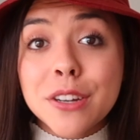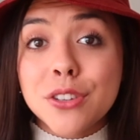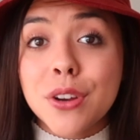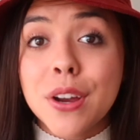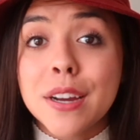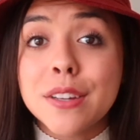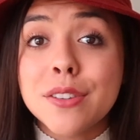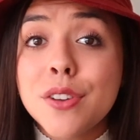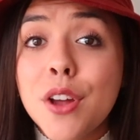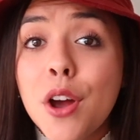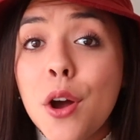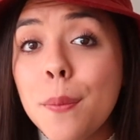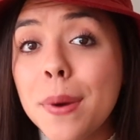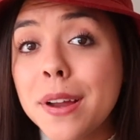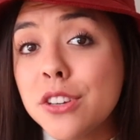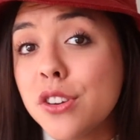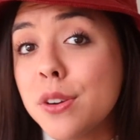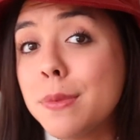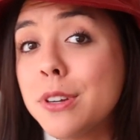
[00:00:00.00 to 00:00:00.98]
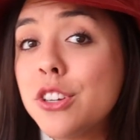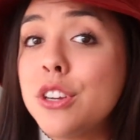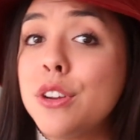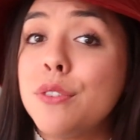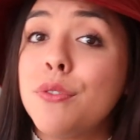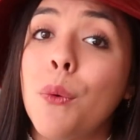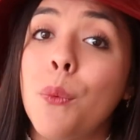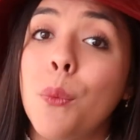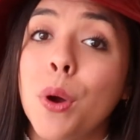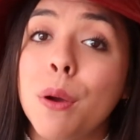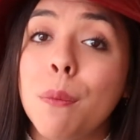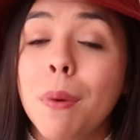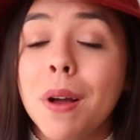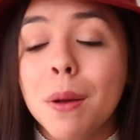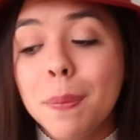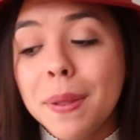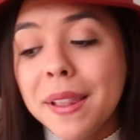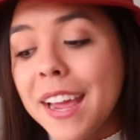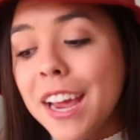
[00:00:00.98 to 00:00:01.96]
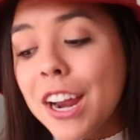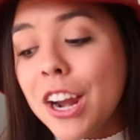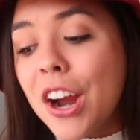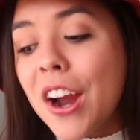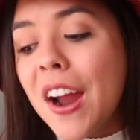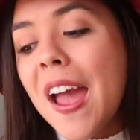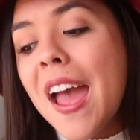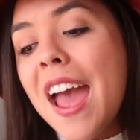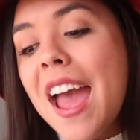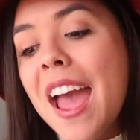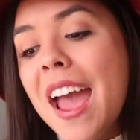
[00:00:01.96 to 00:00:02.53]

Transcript: as you guys know, my Dream Achieve workbook planner.